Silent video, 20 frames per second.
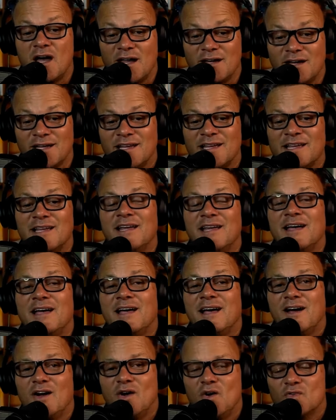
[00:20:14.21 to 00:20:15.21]
to God,
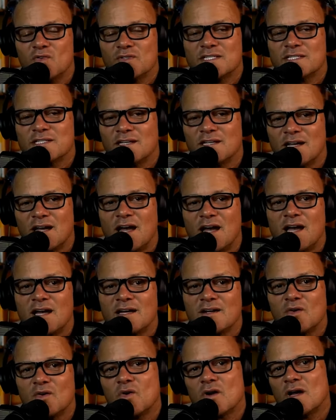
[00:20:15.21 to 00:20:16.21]
a host to
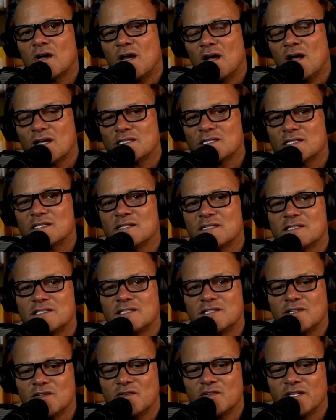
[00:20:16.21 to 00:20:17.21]
God, or a hostage
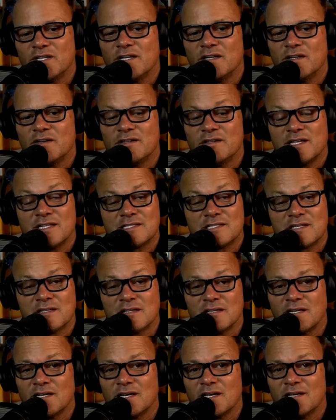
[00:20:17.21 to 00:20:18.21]
to your ego. To your ego. That's yeah.
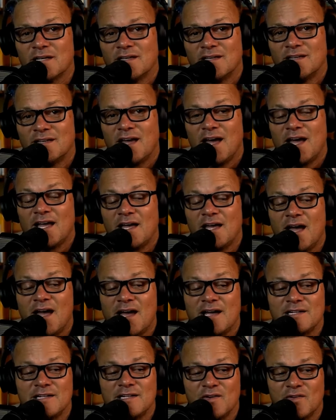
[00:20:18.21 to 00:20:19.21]
good. I,
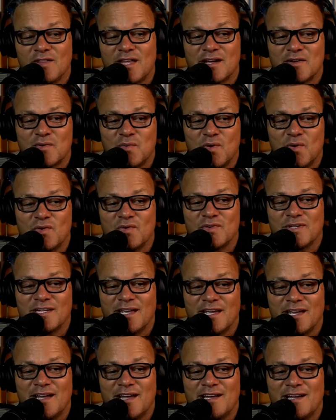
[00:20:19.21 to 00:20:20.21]
I know that quote.
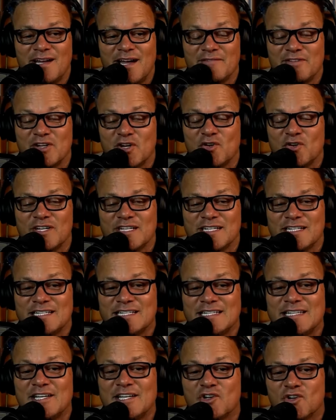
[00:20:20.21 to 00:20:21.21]
Yeah. yeah, I haven't heard it in
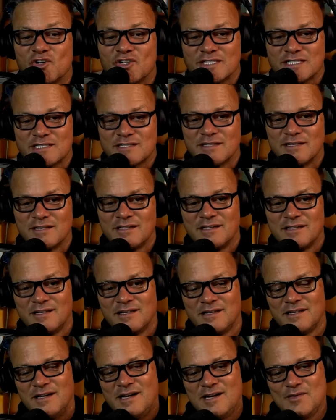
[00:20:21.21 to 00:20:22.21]
years. Yeah,
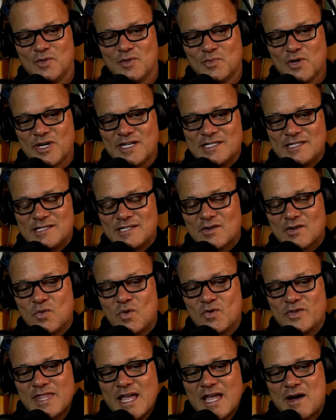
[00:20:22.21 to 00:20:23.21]
I remember I used to
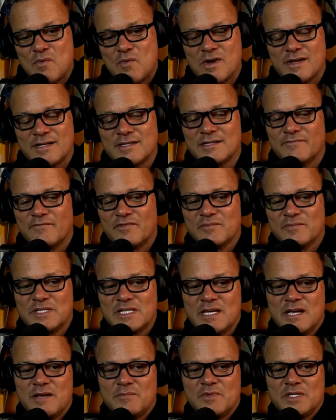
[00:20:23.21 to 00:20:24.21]
quote that one from
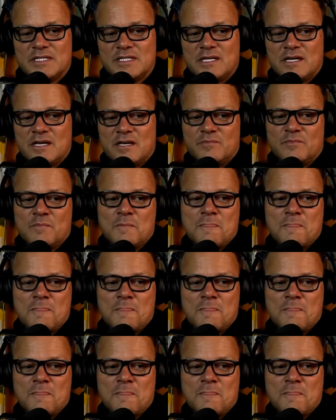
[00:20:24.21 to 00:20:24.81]
time to time.